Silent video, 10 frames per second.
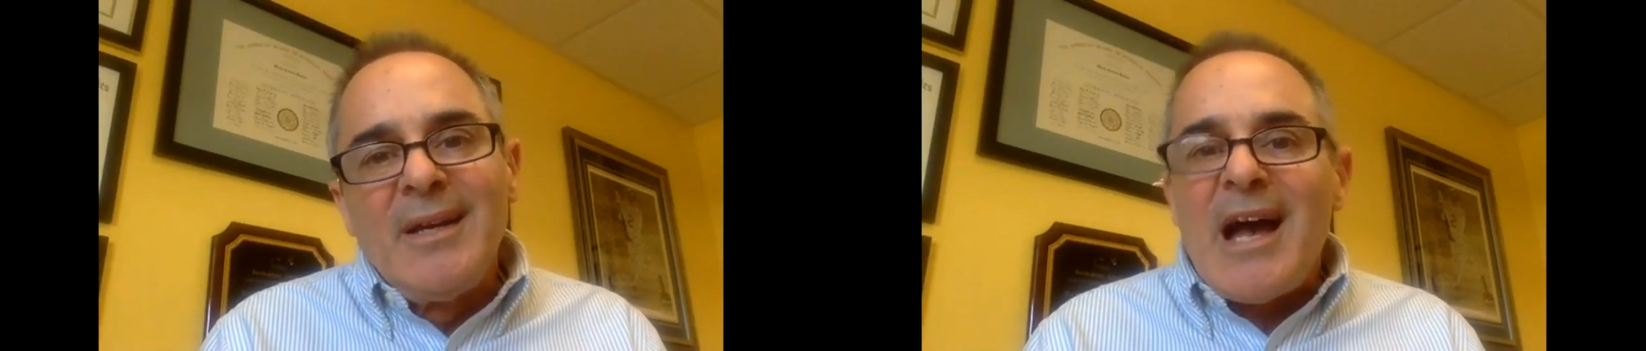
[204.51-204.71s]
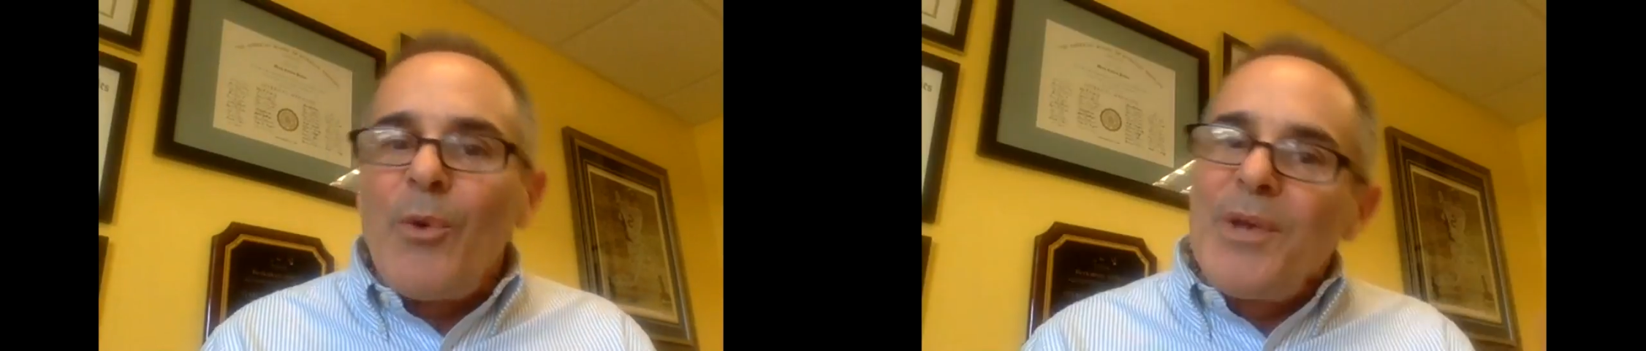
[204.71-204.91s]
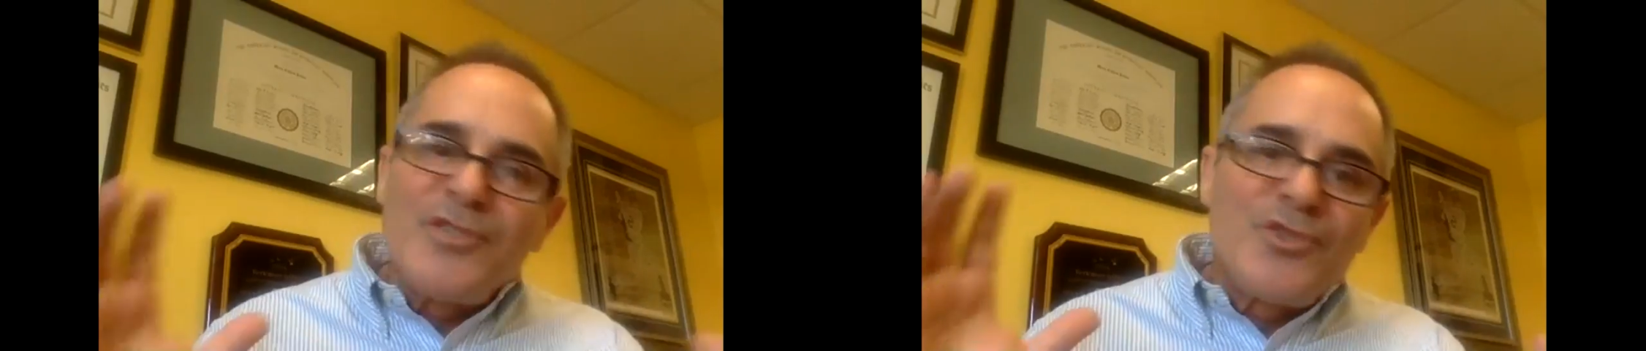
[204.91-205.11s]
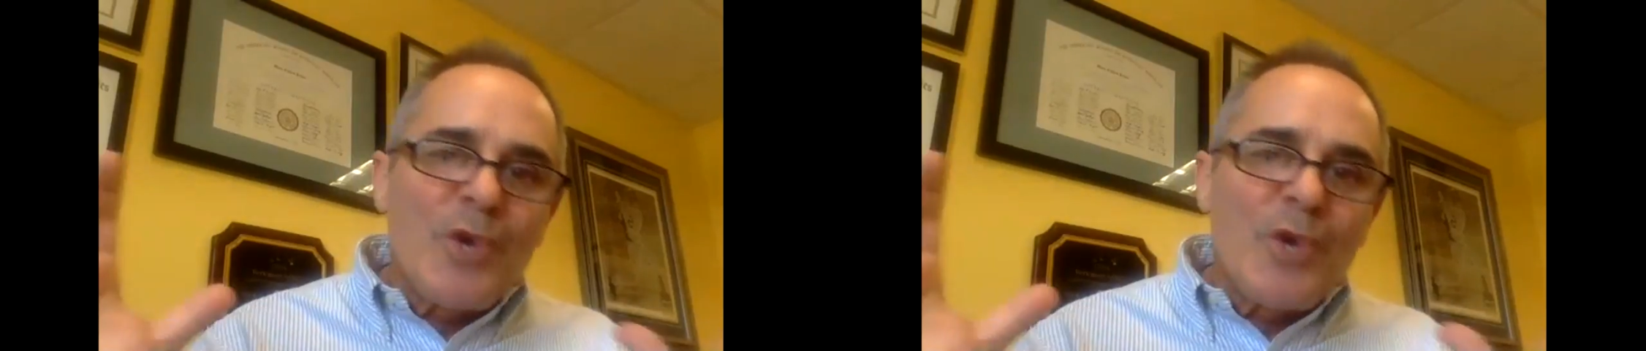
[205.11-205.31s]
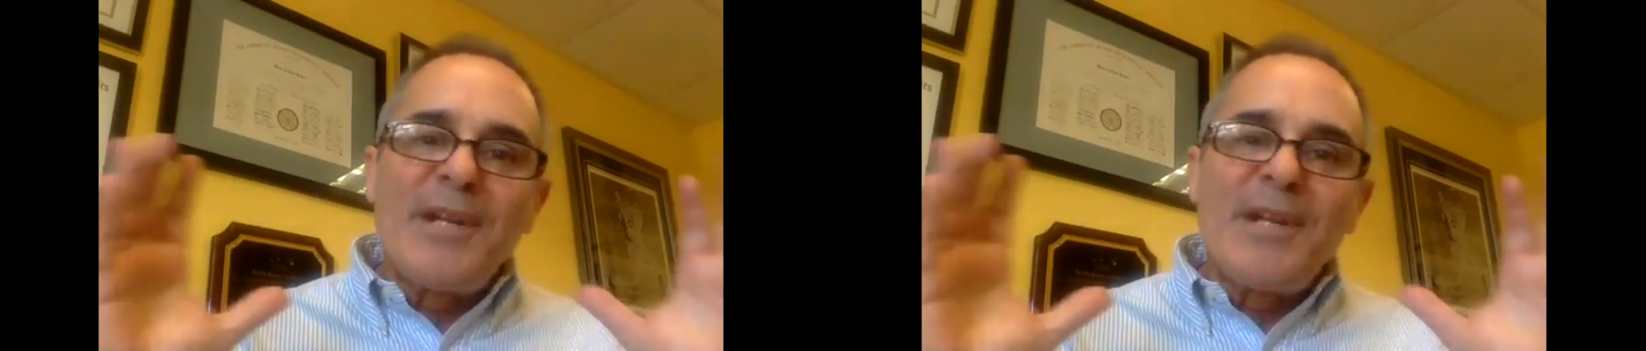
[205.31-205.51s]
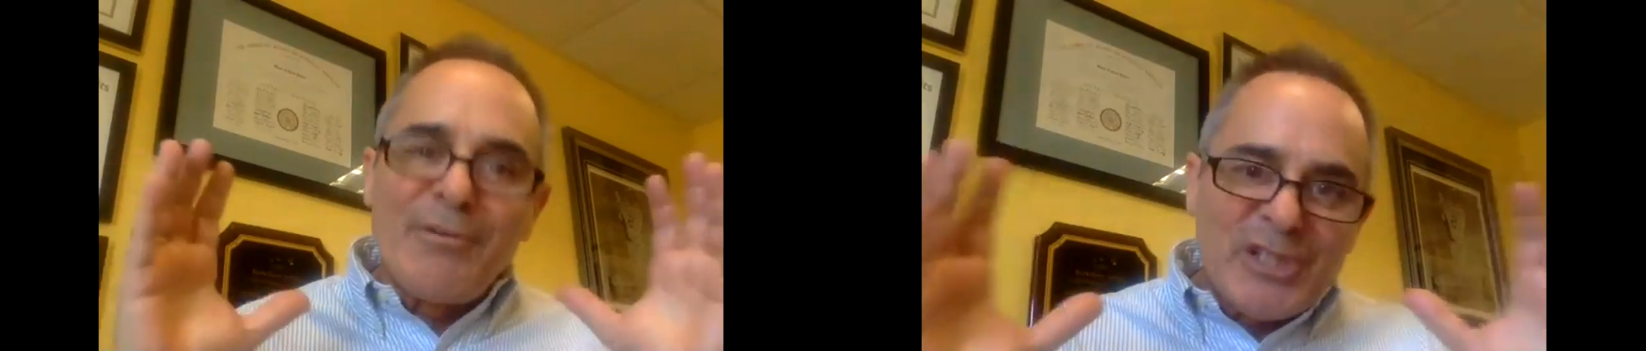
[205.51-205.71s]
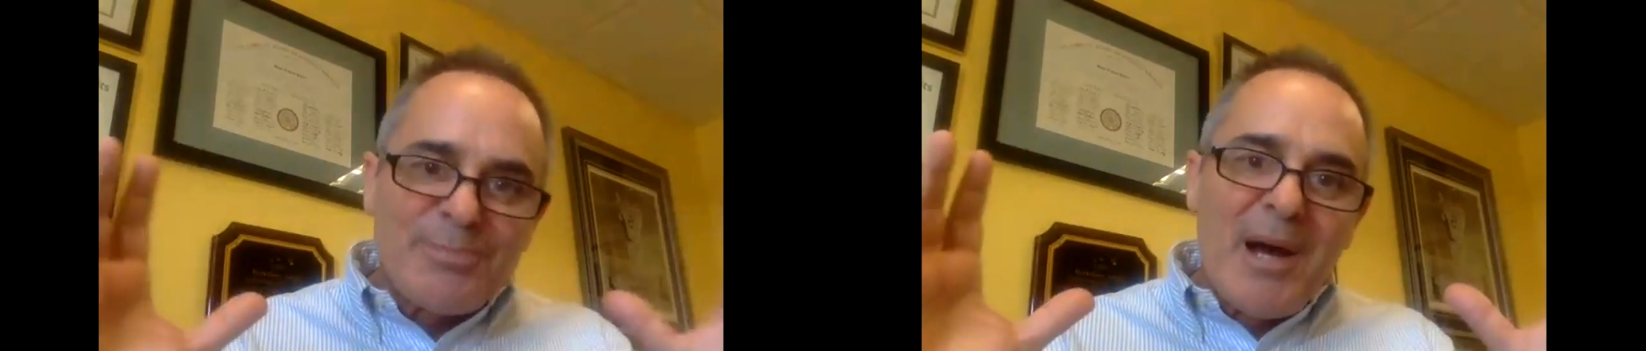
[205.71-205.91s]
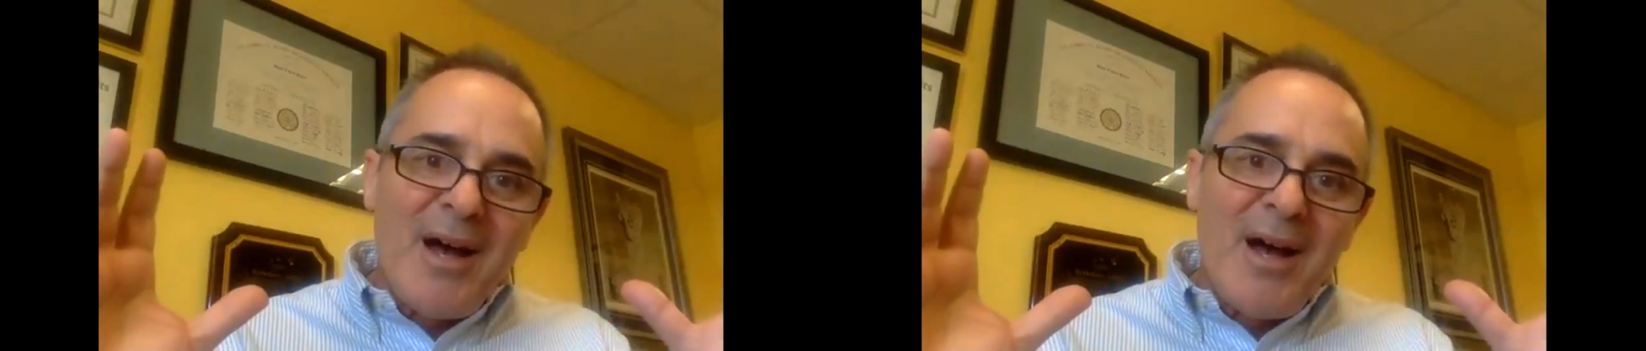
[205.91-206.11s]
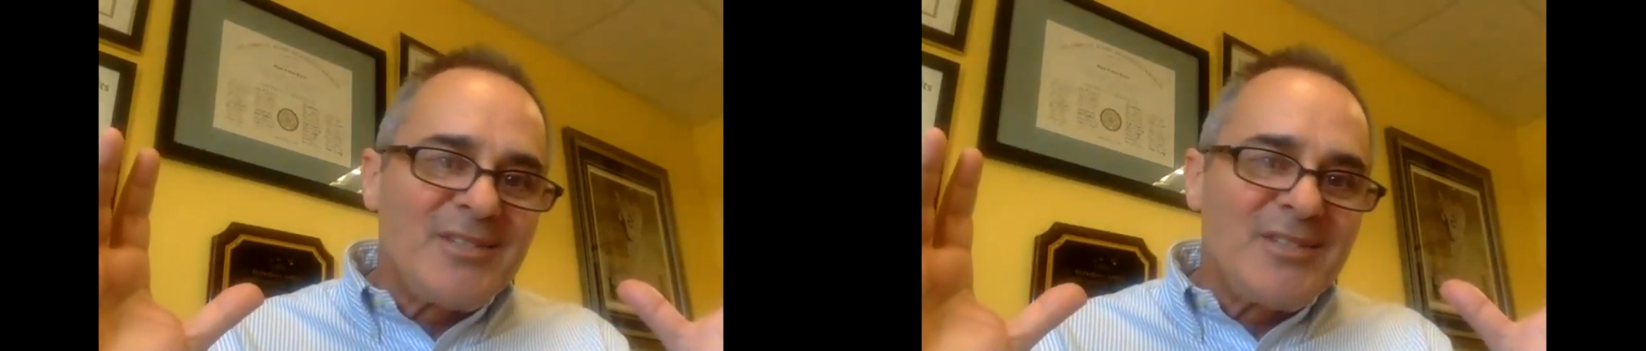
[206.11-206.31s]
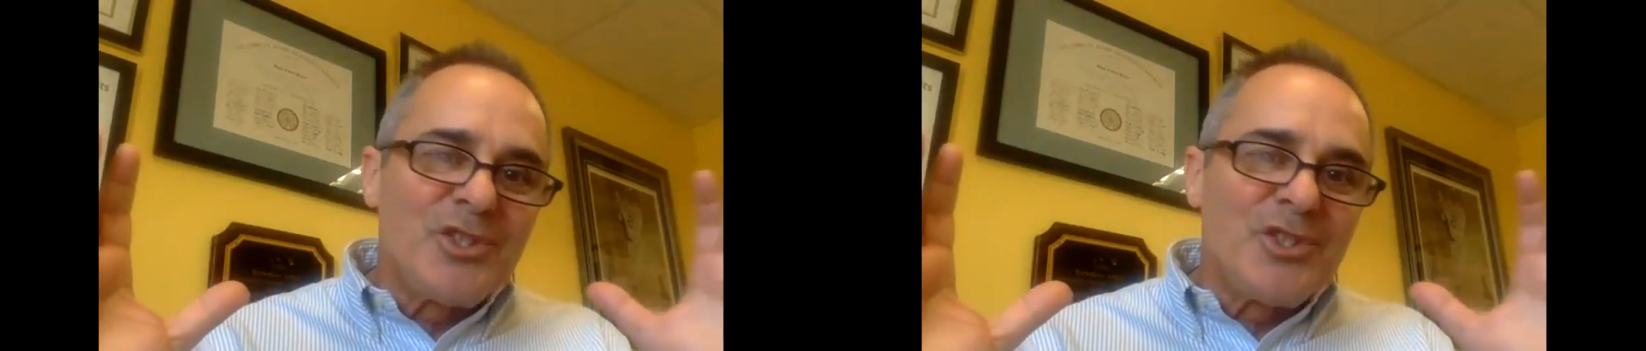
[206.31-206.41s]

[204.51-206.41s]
how we interpret and respond